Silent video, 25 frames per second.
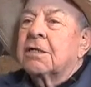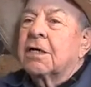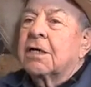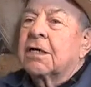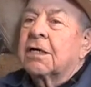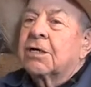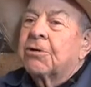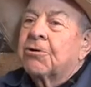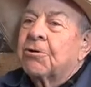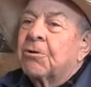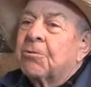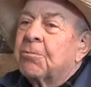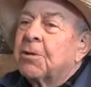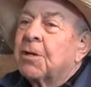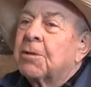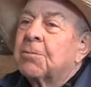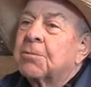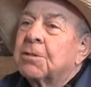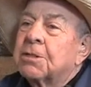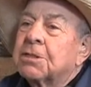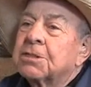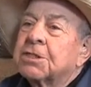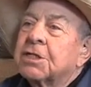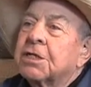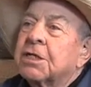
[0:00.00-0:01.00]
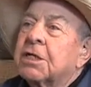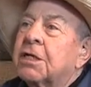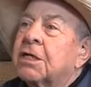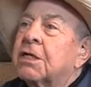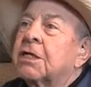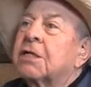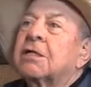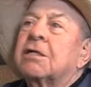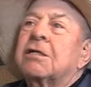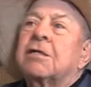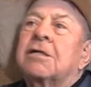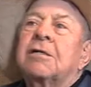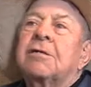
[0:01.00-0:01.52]
I can remember as a
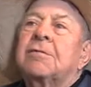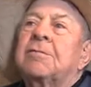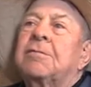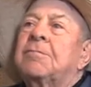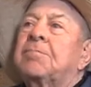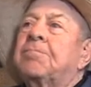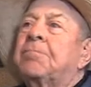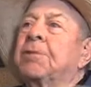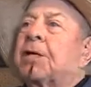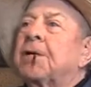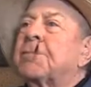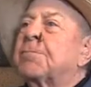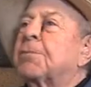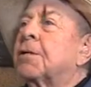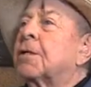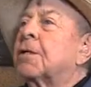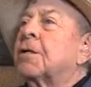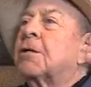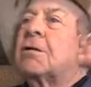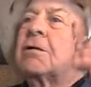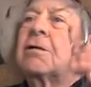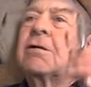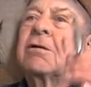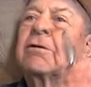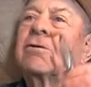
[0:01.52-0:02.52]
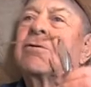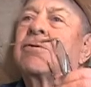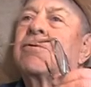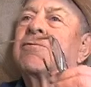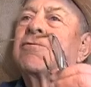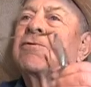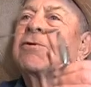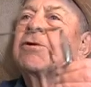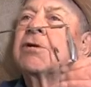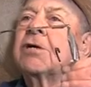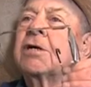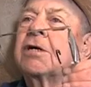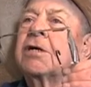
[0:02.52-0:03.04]
kid, people all
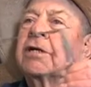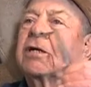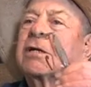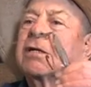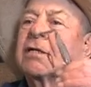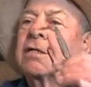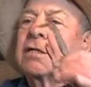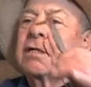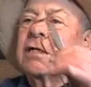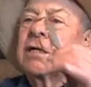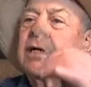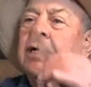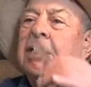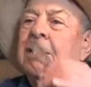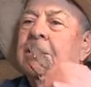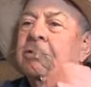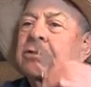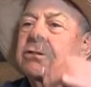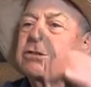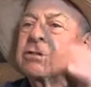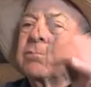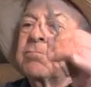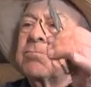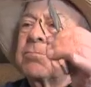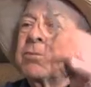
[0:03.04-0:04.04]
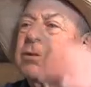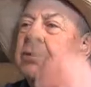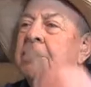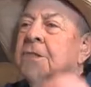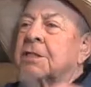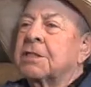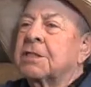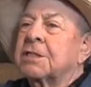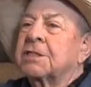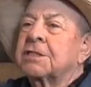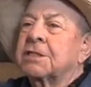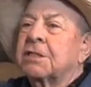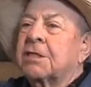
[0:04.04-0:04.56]
over that house
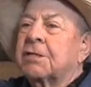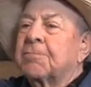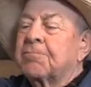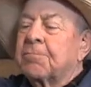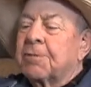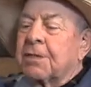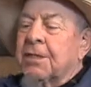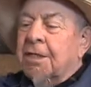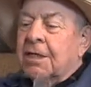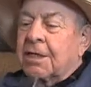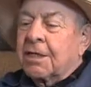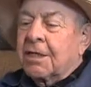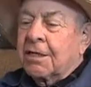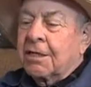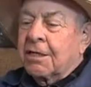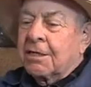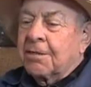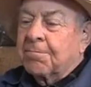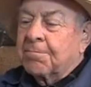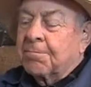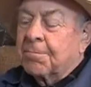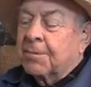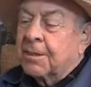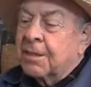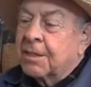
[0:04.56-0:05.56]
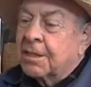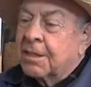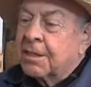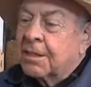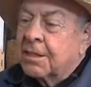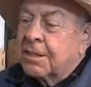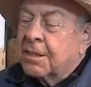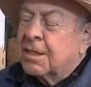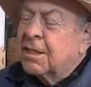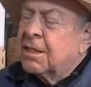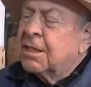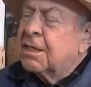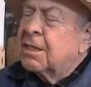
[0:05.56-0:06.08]
putting this up and that up, and
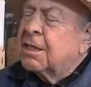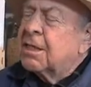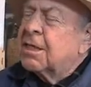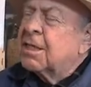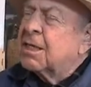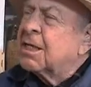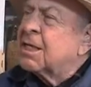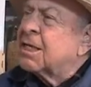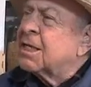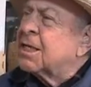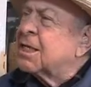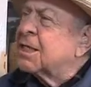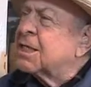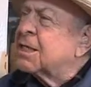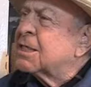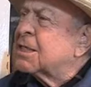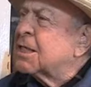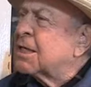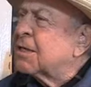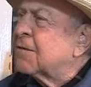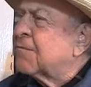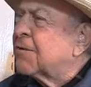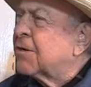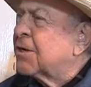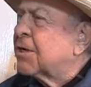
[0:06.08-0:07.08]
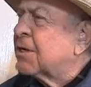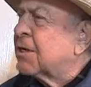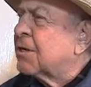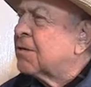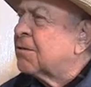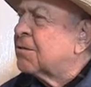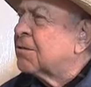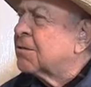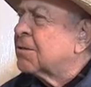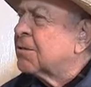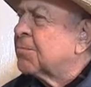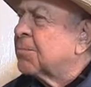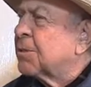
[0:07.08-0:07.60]
it didn't take very
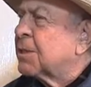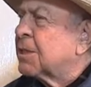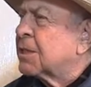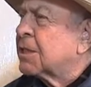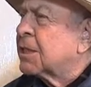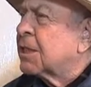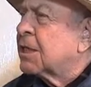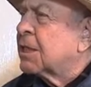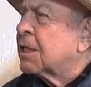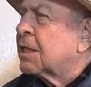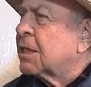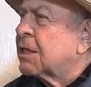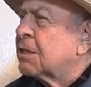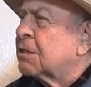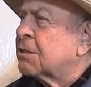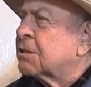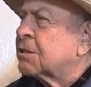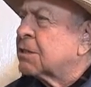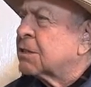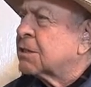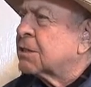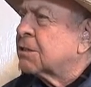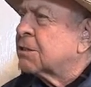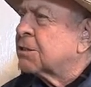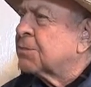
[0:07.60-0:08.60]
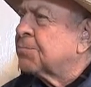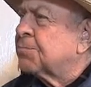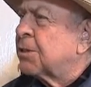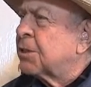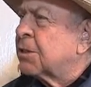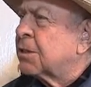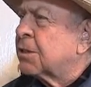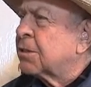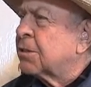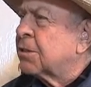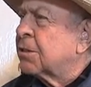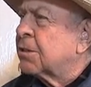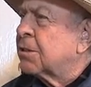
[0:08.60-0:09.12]
long to build that house, and it was
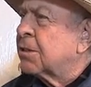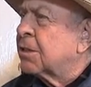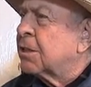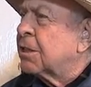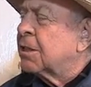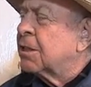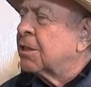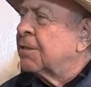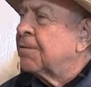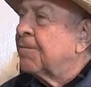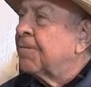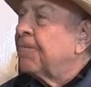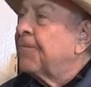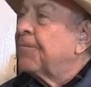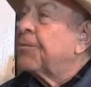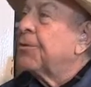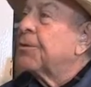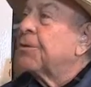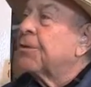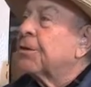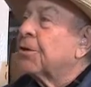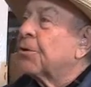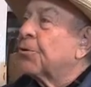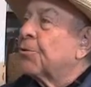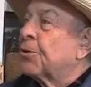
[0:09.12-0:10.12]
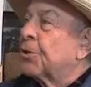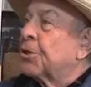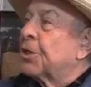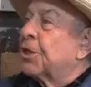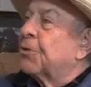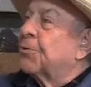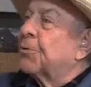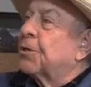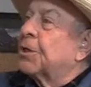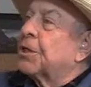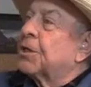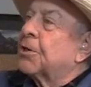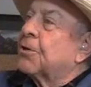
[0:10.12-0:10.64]
built good. Then when
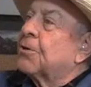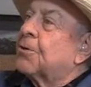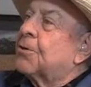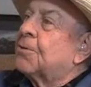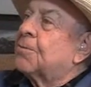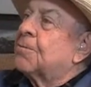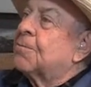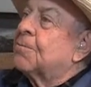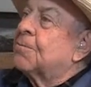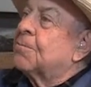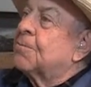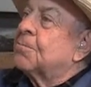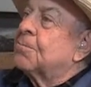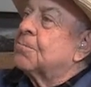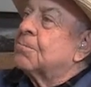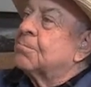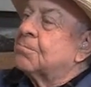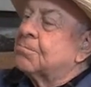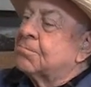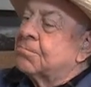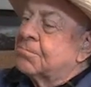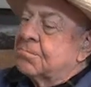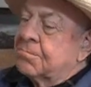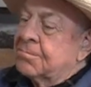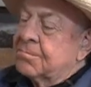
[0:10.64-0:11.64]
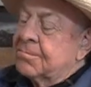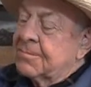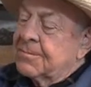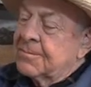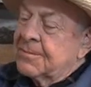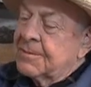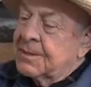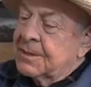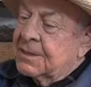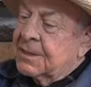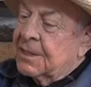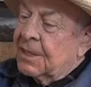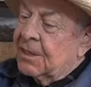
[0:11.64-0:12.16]
they went home,
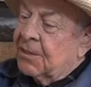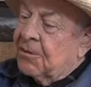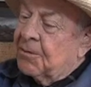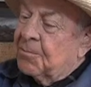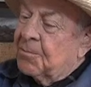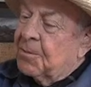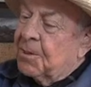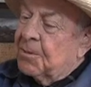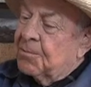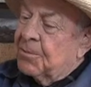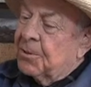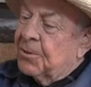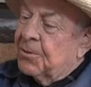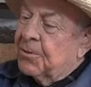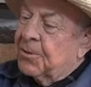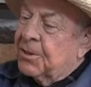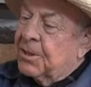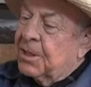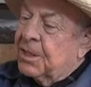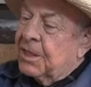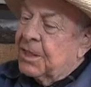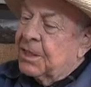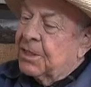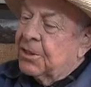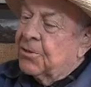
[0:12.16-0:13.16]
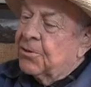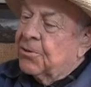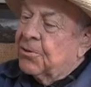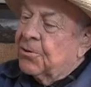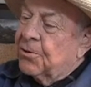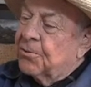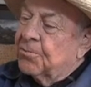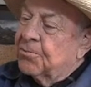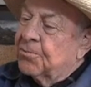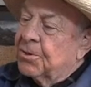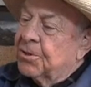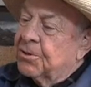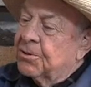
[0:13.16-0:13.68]
I can remember when they'd go
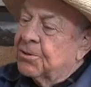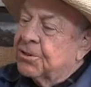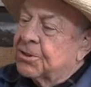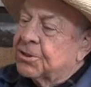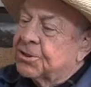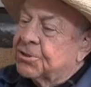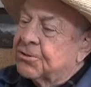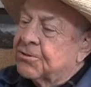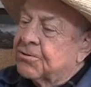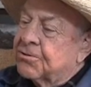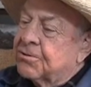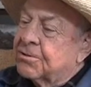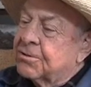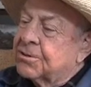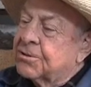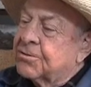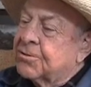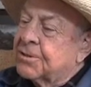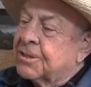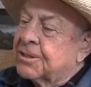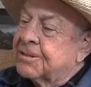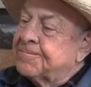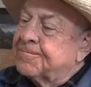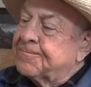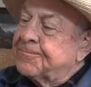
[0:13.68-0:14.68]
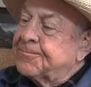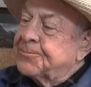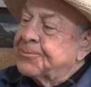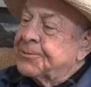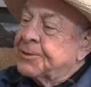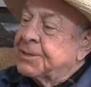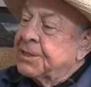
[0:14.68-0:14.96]
home to do their chores, well,